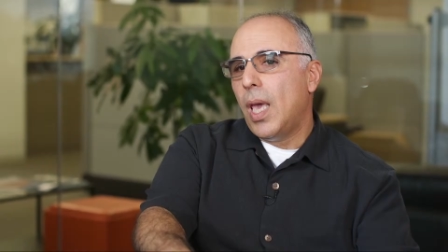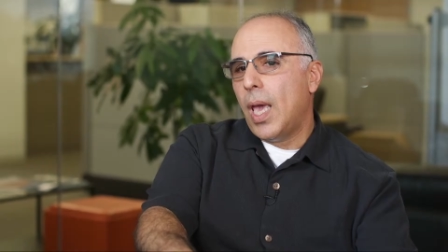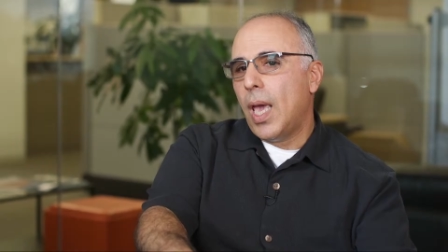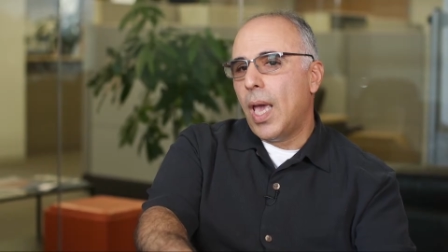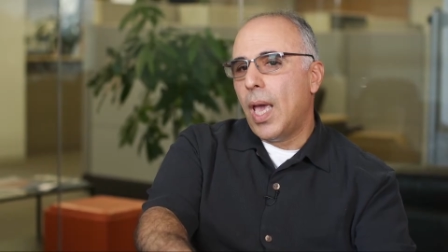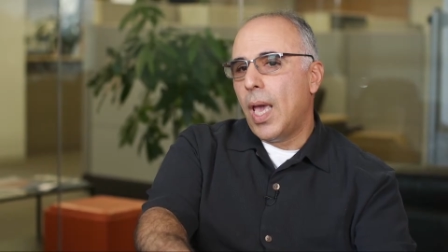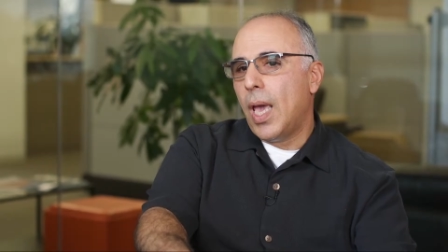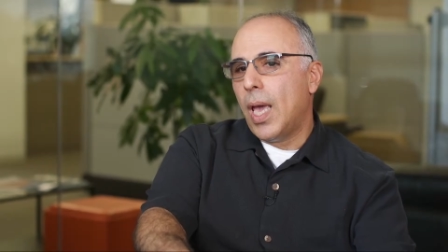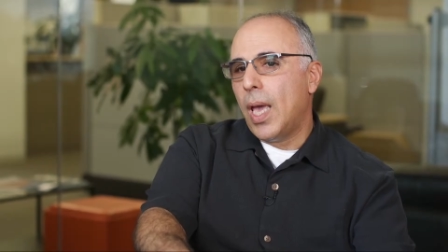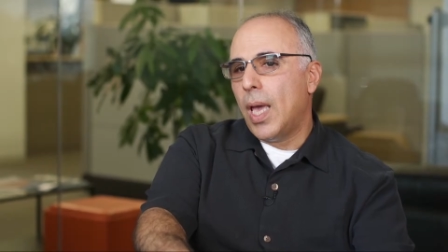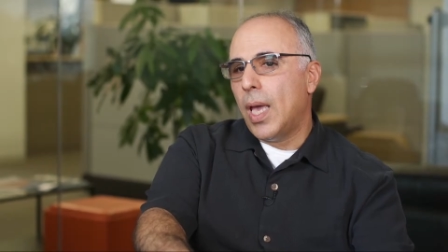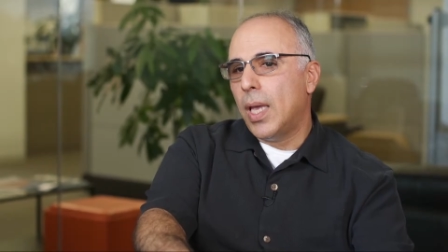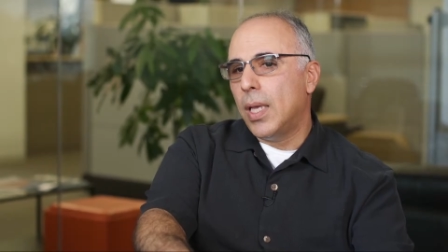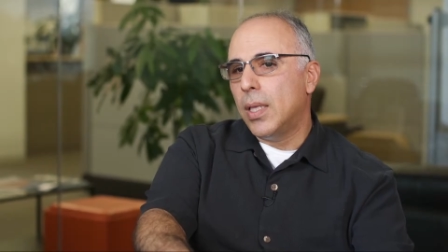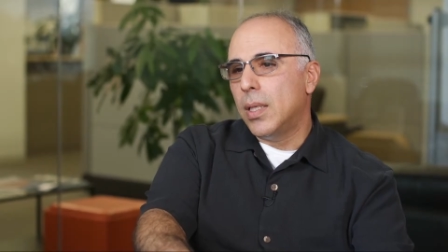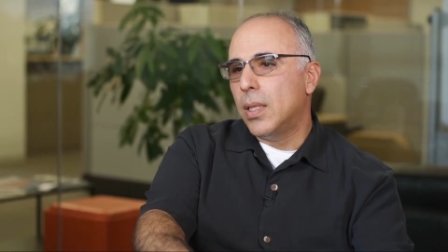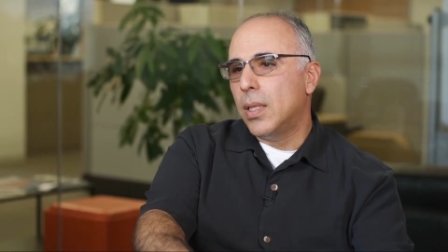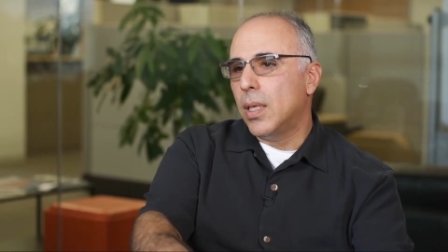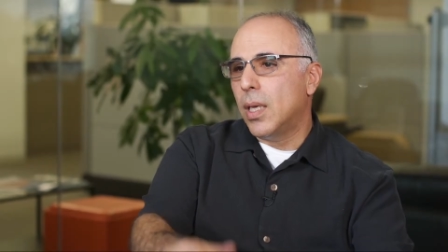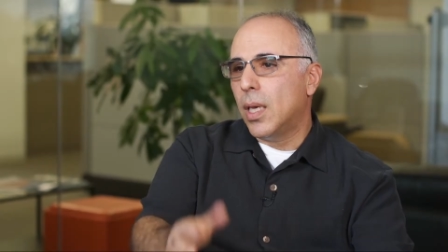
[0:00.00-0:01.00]

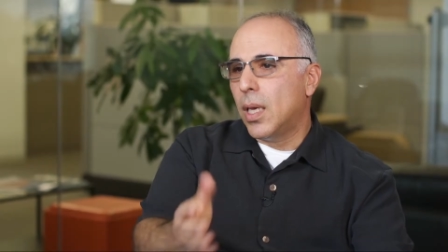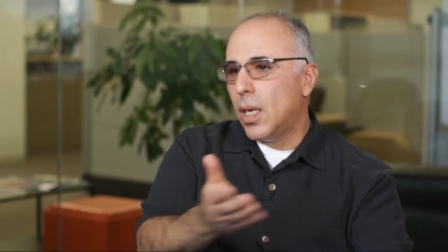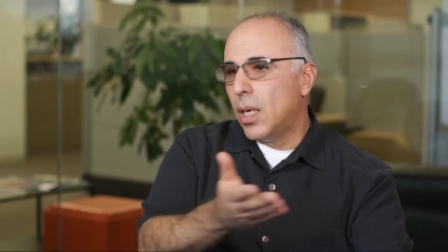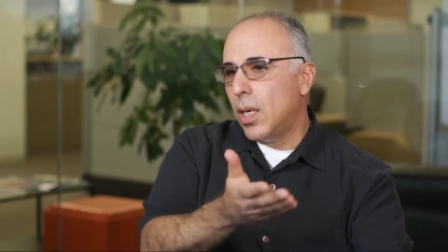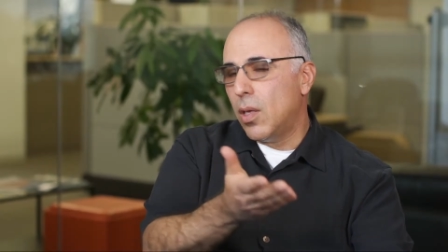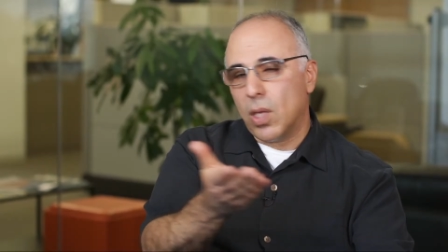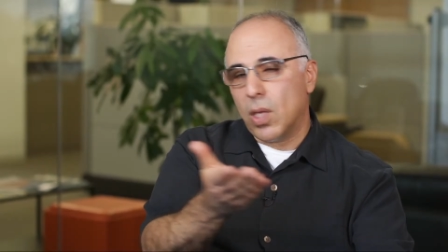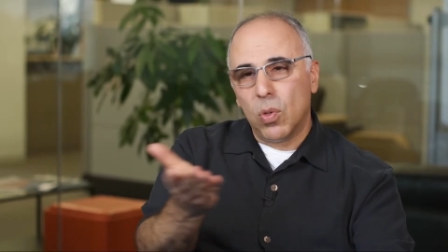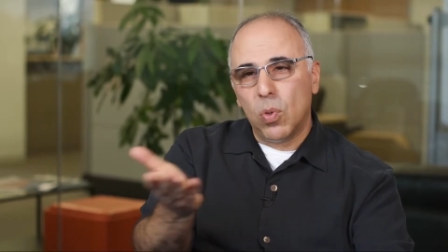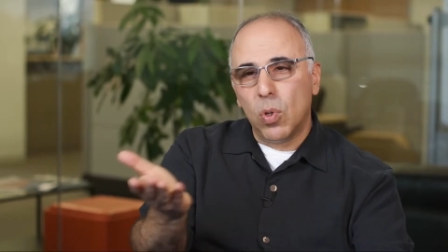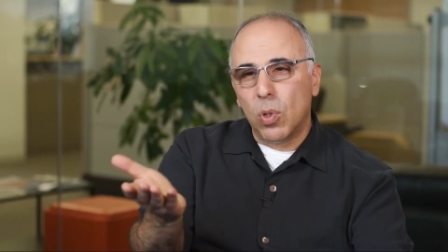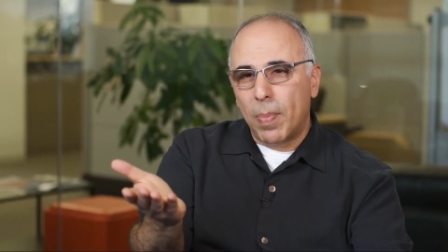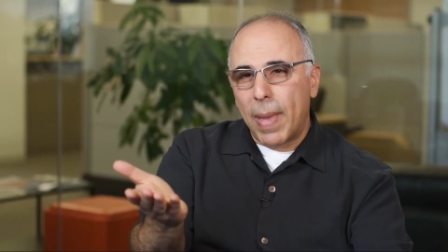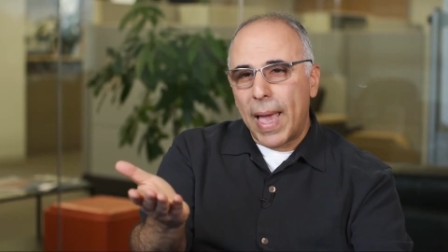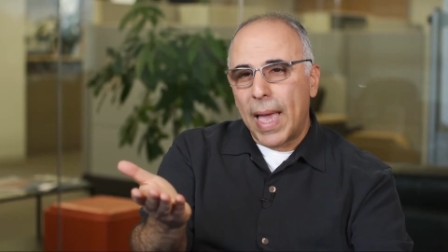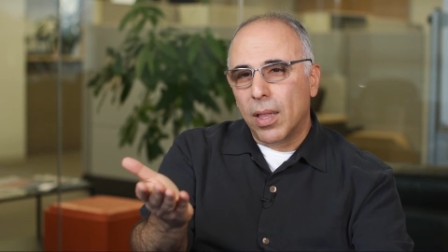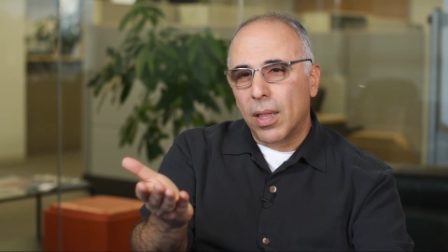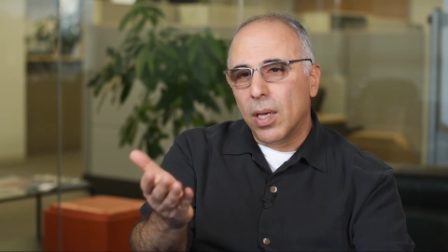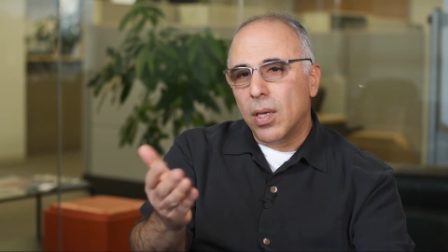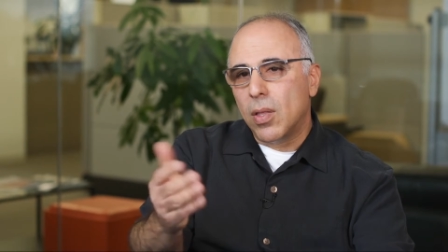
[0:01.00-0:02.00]
and is a good
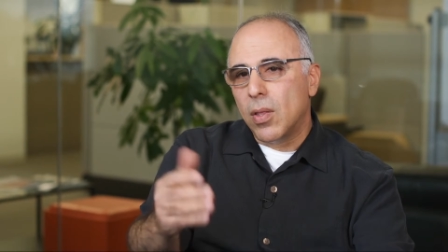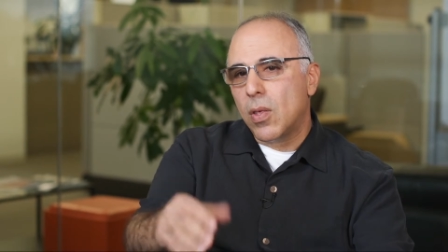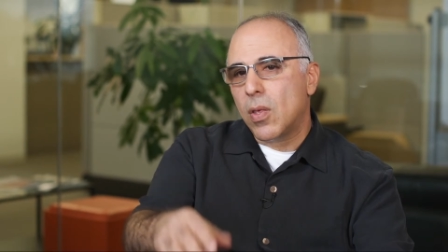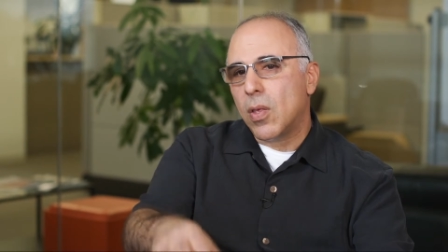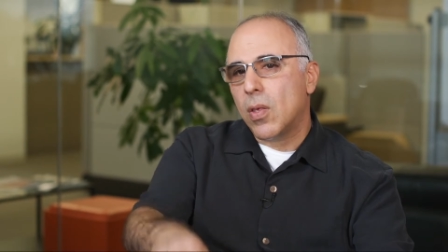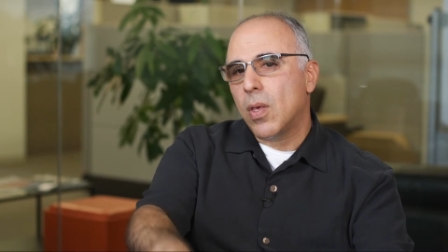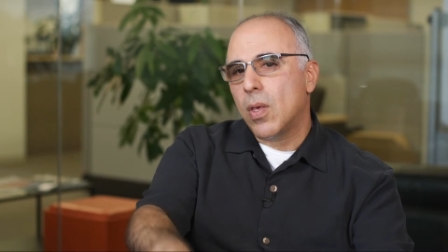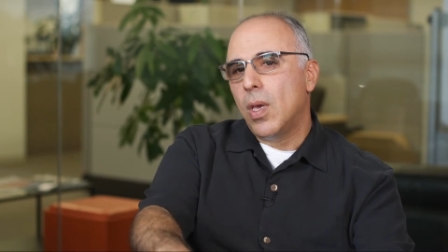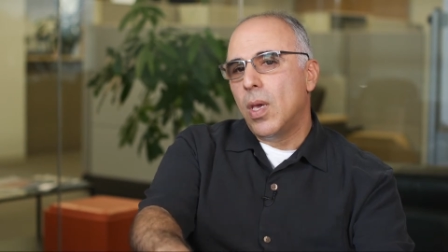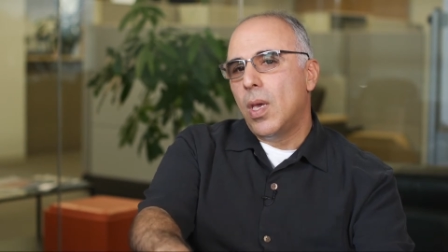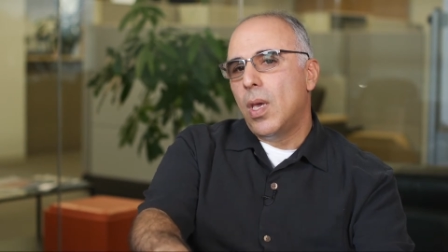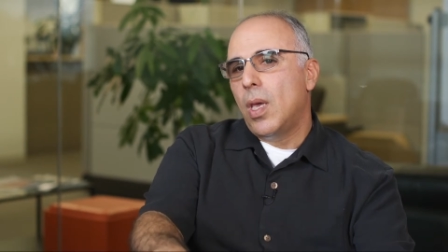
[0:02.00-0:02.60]
balance.